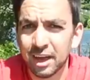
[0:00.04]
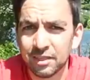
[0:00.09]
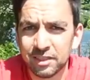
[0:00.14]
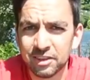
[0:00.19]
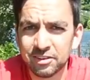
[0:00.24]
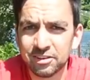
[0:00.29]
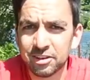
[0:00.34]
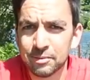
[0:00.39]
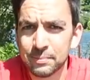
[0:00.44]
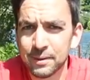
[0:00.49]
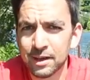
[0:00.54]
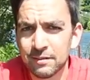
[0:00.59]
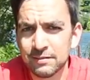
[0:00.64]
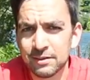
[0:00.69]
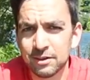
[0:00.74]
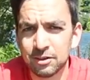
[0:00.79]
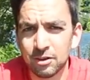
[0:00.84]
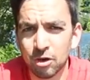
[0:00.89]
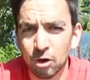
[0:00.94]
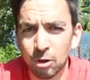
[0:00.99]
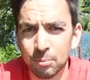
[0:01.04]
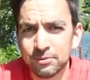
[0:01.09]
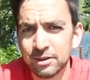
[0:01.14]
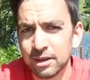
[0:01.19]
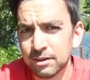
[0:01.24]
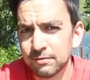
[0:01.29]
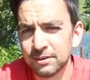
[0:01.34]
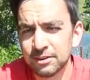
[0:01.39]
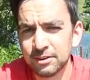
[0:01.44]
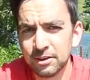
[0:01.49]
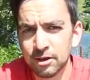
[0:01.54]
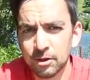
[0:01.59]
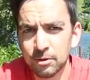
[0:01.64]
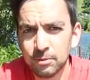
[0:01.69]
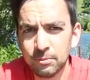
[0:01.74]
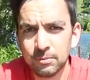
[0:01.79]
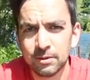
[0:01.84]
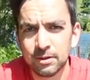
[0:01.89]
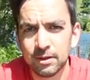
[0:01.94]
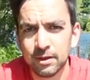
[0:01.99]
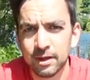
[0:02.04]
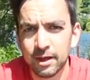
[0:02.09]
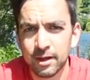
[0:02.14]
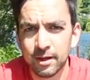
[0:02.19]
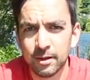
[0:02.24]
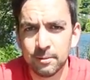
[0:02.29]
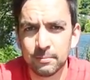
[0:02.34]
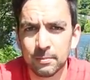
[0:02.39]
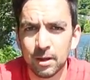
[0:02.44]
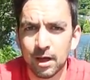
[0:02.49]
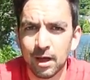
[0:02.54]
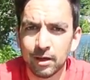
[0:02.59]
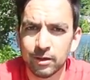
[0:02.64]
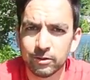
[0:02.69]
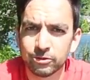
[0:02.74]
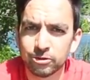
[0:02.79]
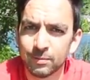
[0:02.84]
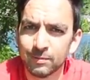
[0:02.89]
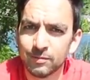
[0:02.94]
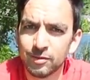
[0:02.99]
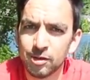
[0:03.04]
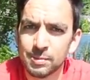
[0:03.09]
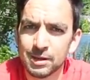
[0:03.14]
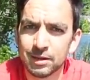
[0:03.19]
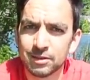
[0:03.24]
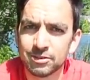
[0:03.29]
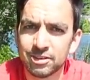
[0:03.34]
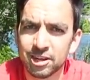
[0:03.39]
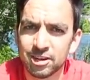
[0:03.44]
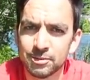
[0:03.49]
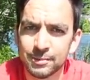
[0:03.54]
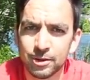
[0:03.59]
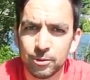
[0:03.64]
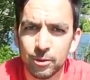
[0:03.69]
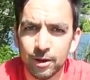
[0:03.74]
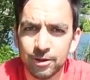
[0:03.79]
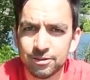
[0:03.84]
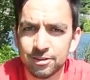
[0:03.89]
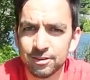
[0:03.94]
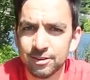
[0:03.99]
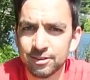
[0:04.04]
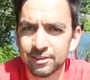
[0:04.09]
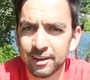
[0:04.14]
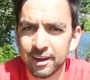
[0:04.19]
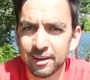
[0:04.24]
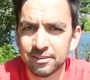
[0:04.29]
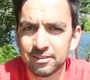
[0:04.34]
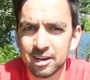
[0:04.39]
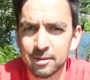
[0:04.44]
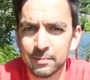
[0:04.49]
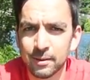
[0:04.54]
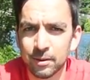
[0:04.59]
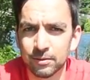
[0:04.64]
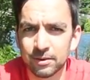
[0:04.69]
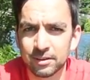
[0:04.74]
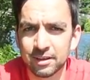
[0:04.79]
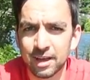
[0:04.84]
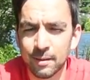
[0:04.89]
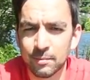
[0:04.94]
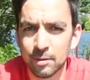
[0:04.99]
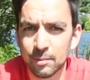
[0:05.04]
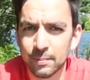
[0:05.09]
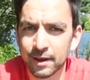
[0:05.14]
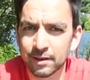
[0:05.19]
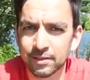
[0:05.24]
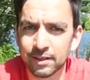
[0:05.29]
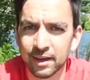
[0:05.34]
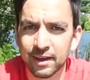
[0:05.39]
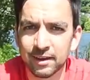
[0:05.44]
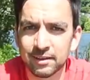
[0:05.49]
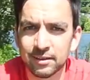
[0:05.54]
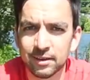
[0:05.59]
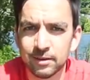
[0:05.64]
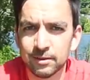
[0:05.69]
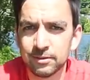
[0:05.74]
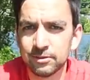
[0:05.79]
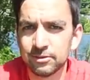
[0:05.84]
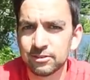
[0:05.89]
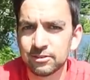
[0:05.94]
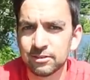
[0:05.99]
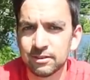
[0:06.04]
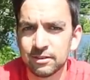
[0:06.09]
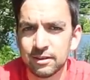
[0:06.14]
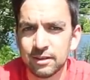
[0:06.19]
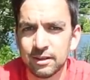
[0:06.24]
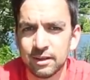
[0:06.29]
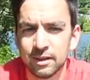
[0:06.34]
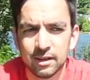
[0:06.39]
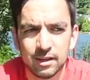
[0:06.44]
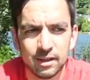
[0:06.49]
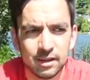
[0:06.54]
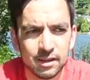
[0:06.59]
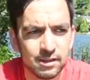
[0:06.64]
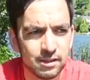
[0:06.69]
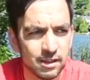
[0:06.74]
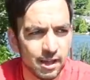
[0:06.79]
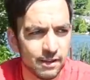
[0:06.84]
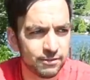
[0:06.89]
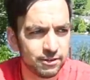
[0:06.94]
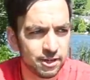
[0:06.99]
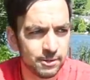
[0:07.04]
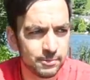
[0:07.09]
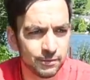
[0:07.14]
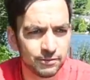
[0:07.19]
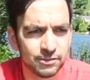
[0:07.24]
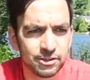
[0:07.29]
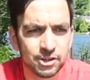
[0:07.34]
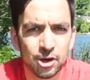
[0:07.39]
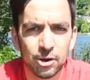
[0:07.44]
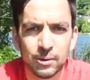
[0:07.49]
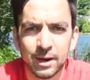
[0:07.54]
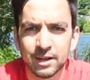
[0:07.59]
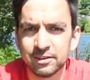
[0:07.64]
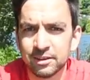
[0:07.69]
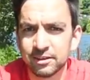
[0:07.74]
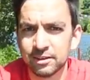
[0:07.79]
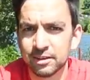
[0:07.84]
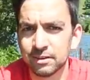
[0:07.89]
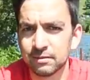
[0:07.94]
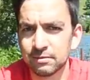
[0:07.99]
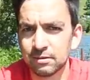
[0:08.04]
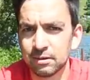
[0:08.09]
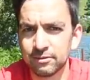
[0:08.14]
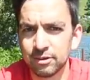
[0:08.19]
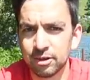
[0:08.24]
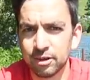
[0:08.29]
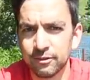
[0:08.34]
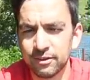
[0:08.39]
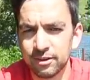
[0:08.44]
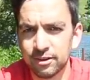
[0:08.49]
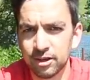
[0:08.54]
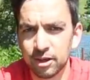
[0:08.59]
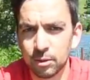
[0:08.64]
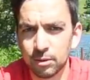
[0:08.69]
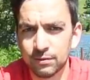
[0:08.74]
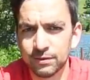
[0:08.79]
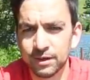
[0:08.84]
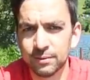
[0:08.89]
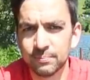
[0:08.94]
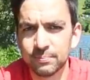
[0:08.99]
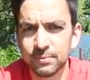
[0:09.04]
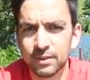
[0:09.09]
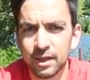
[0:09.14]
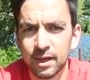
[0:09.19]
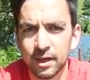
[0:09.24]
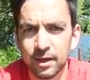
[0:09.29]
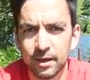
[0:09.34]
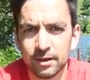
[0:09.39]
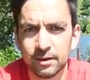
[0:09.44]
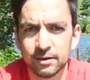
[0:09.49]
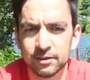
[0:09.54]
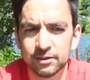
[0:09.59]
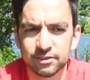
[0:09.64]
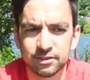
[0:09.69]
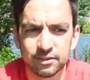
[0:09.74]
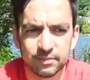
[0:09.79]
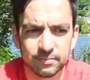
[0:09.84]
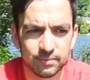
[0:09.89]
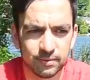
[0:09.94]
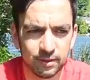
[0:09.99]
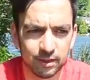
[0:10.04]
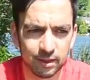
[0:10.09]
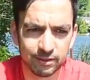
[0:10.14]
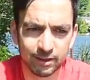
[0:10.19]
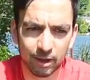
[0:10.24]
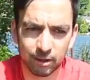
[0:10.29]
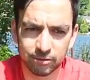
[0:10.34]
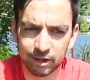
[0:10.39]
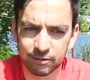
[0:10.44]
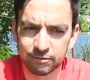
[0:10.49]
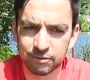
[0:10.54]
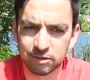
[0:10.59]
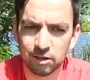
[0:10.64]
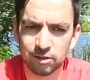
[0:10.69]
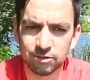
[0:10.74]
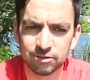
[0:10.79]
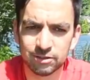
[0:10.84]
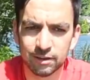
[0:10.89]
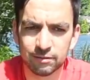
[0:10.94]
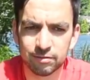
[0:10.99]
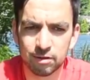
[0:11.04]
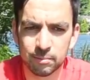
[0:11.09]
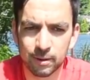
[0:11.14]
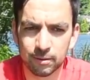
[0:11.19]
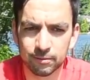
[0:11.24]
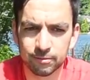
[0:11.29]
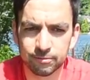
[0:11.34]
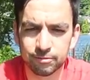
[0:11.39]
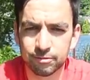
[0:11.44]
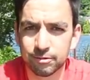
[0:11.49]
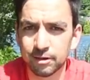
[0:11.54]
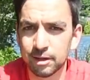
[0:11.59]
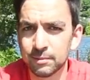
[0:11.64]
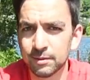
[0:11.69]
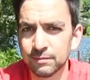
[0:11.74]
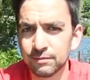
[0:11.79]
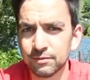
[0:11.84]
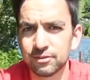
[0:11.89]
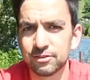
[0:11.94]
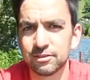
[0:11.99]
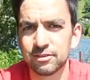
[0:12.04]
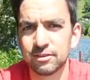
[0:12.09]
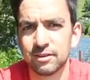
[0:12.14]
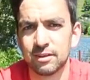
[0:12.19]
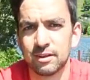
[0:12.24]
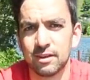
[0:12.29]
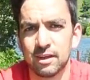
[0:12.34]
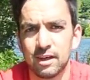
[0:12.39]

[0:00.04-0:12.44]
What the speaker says: This is a bit of an update video. Some of you have been sending me questions asking about the camera bag that I use. A few months ago, I did a review video of it, and that was after using it for about 3 months.